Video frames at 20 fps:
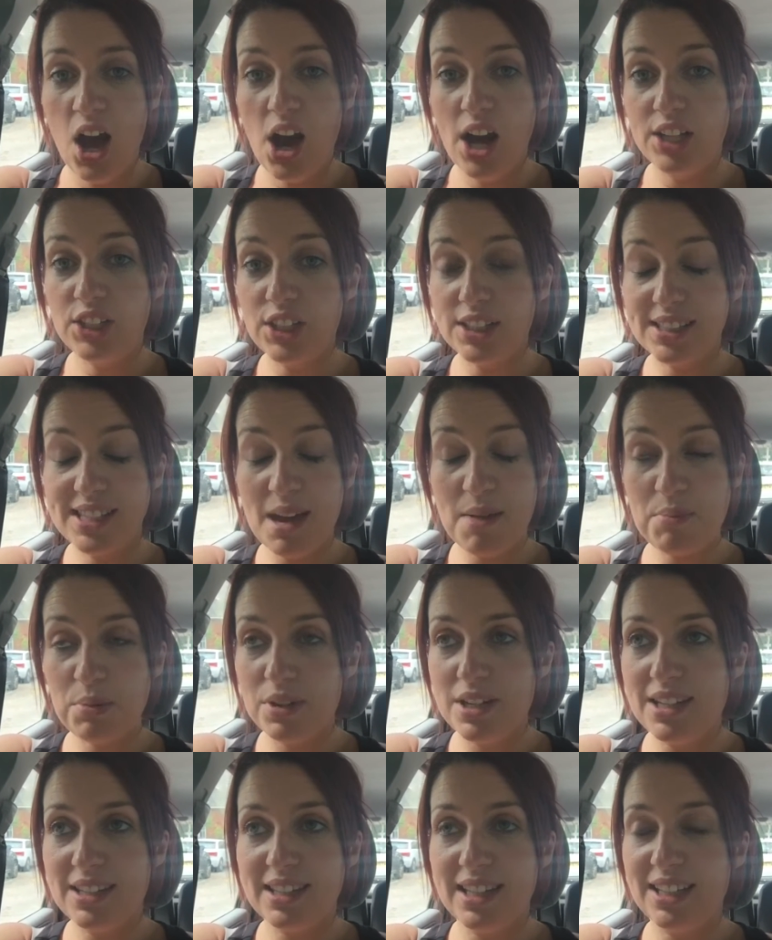I just kept
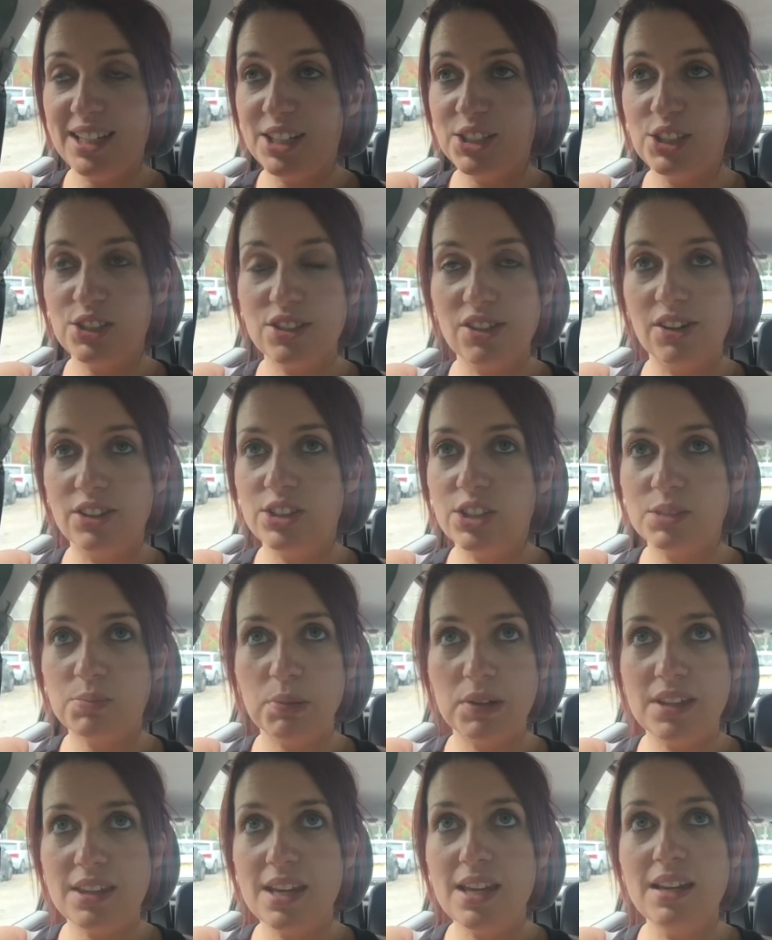breathing. I just thought, just
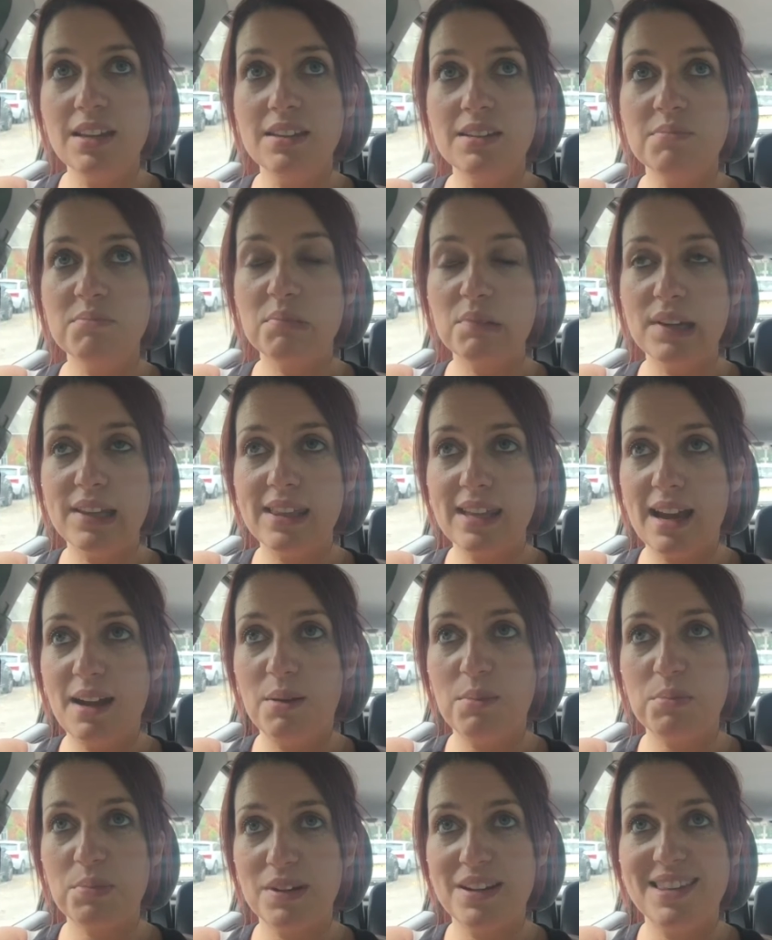breathe in, breathe
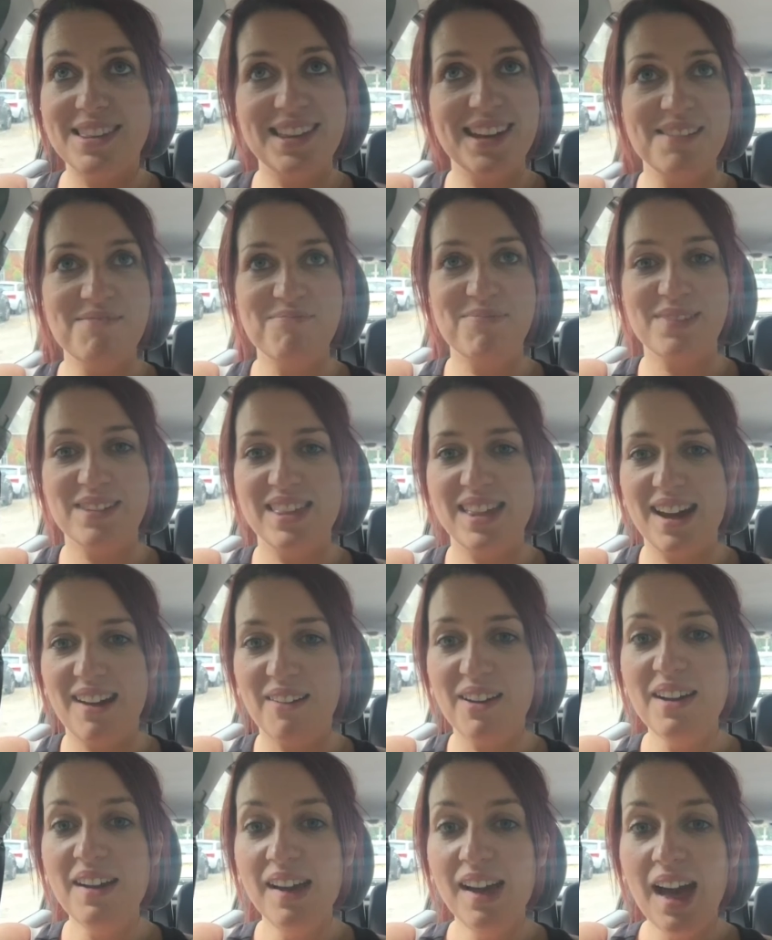out, breathe in, breathe
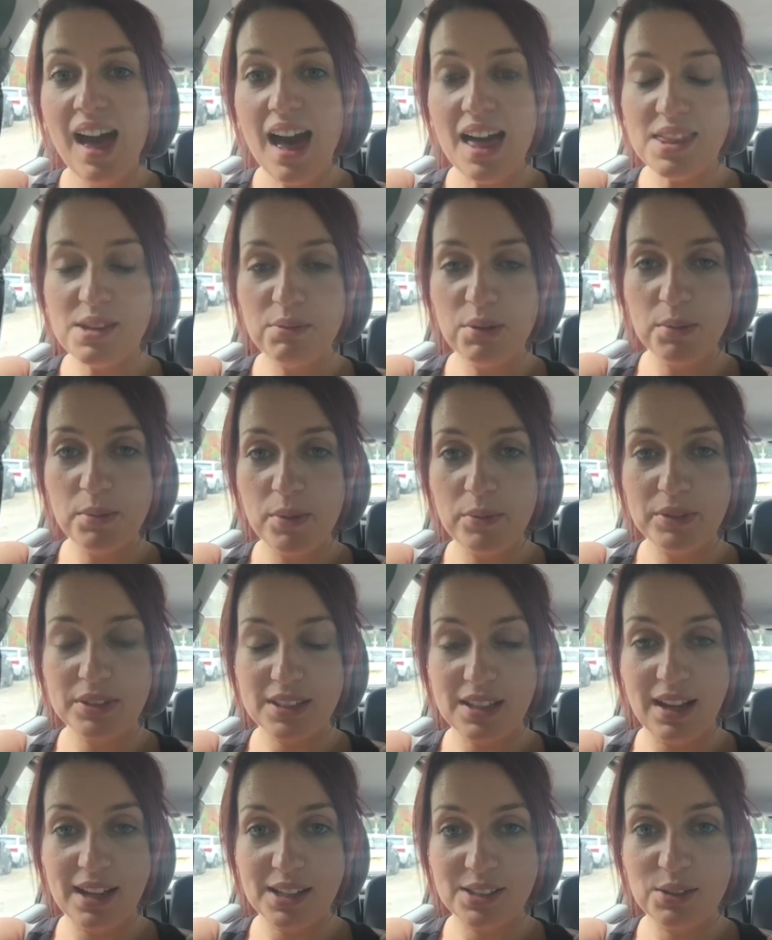out. And the woman
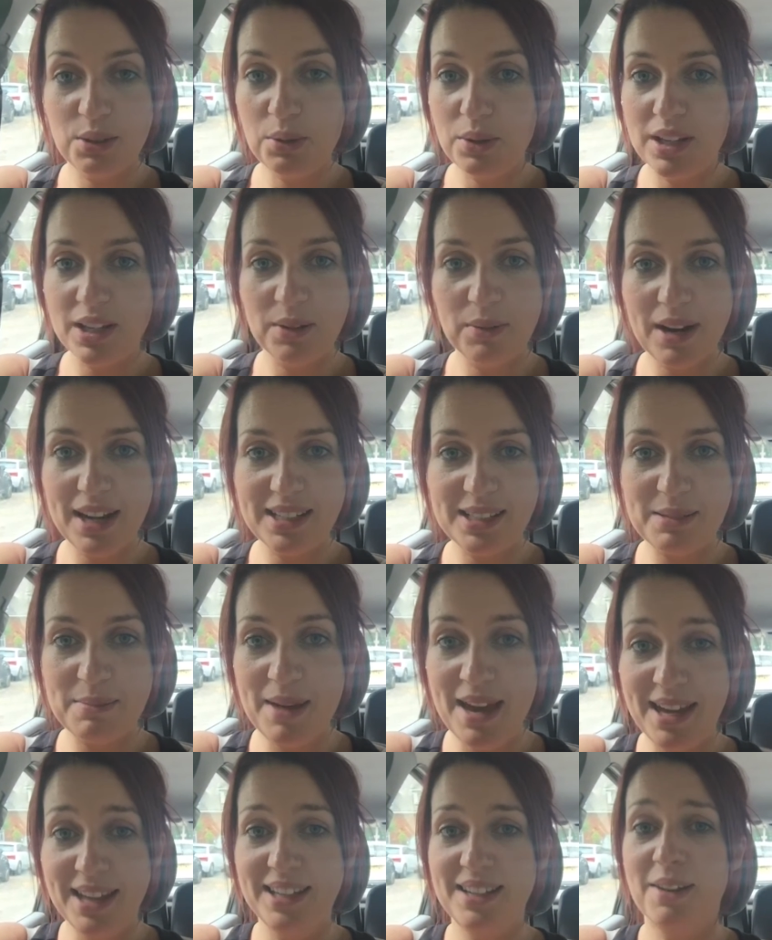was like talking away to
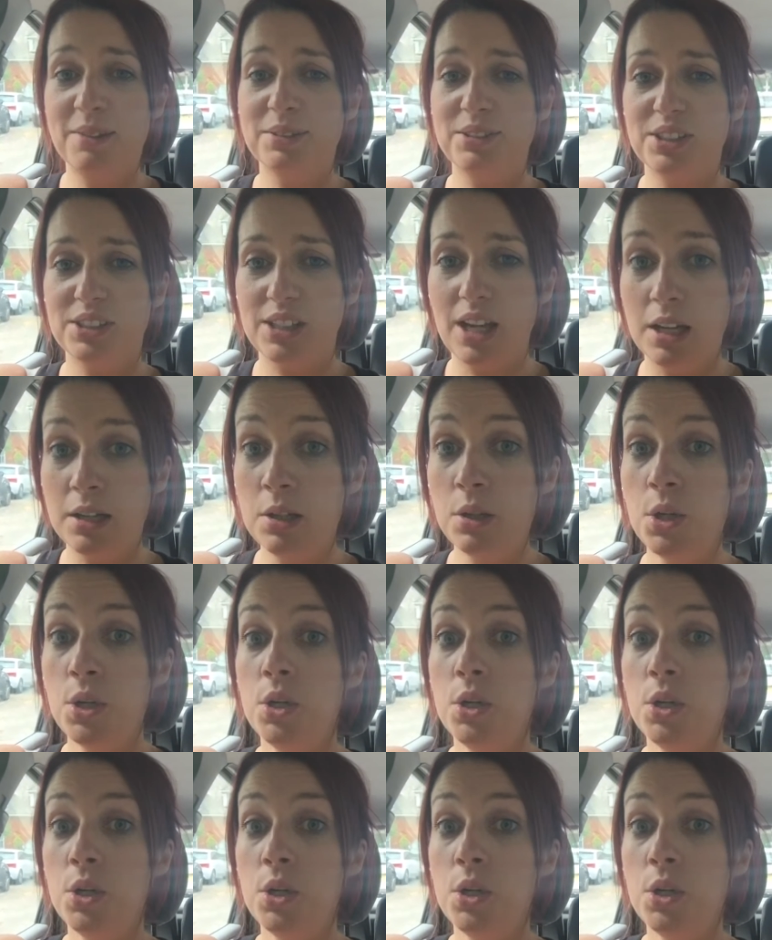me and I was just going